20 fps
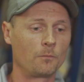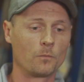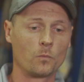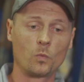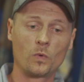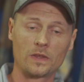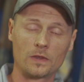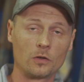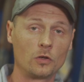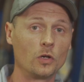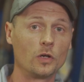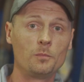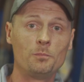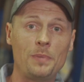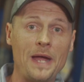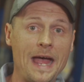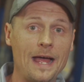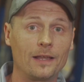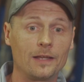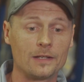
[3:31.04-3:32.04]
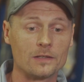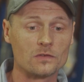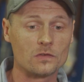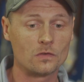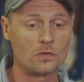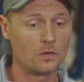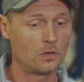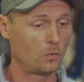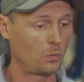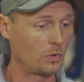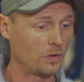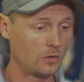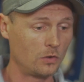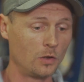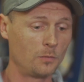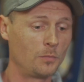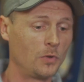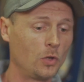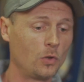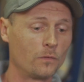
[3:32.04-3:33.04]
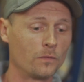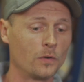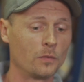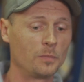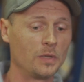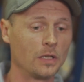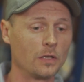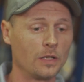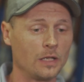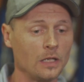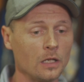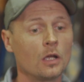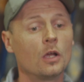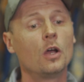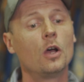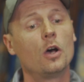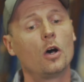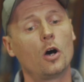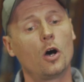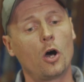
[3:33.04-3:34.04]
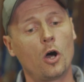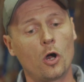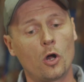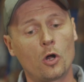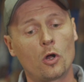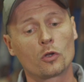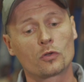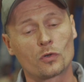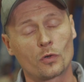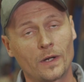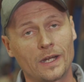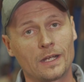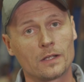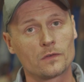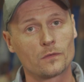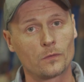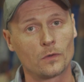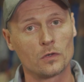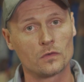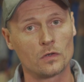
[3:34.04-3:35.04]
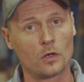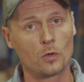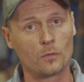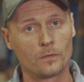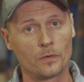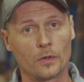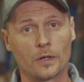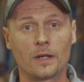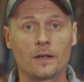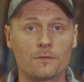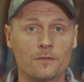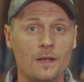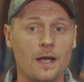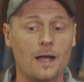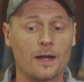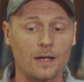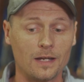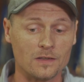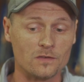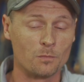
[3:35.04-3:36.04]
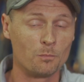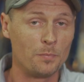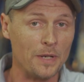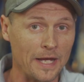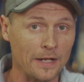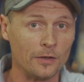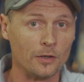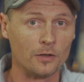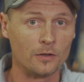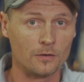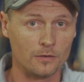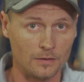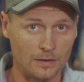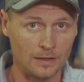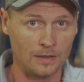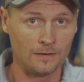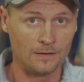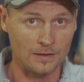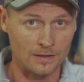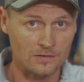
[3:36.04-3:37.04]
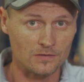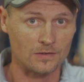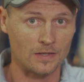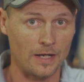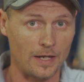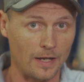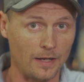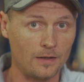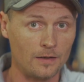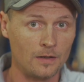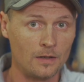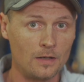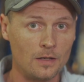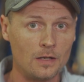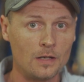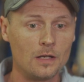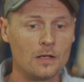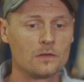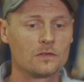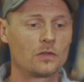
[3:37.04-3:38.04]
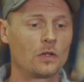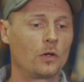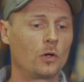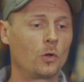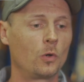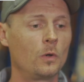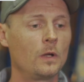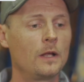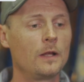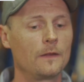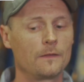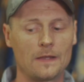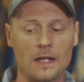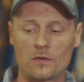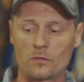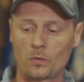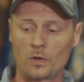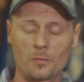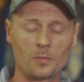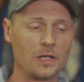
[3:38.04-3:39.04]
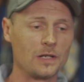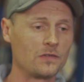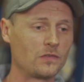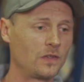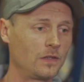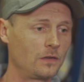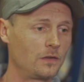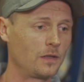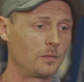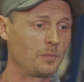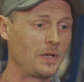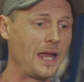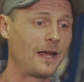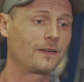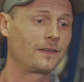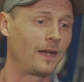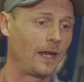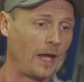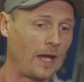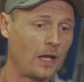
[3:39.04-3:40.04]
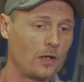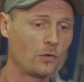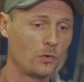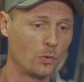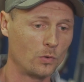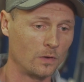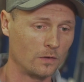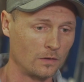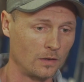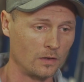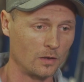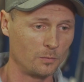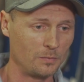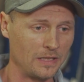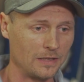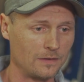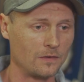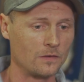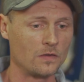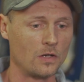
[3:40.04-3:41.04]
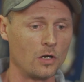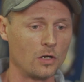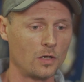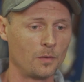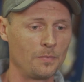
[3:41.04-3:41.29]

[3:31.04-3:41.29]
with good balance, with good maneuverability, all transfers over, and if not, gets better in this side. So that's where I'm going to send it back to Andrew a little bit to talk